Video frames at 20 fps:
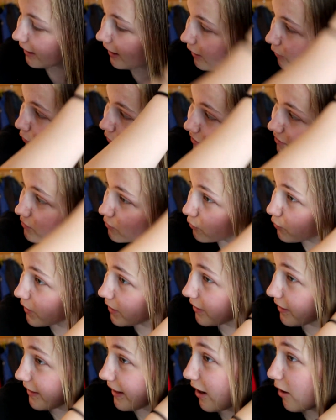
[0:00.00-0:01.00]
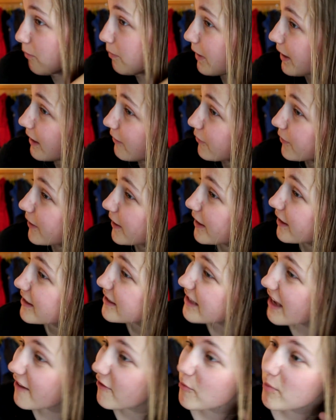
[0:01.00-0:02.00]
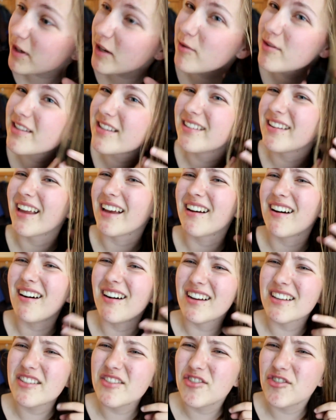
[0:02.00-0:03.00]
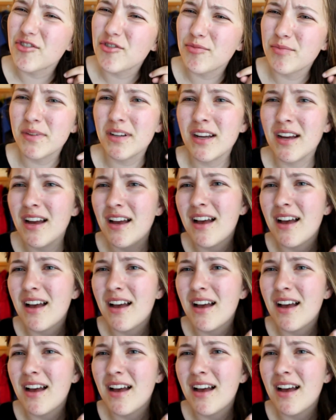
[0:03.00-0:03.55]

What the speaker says: I was weirded out by everything because everybody was in like costume,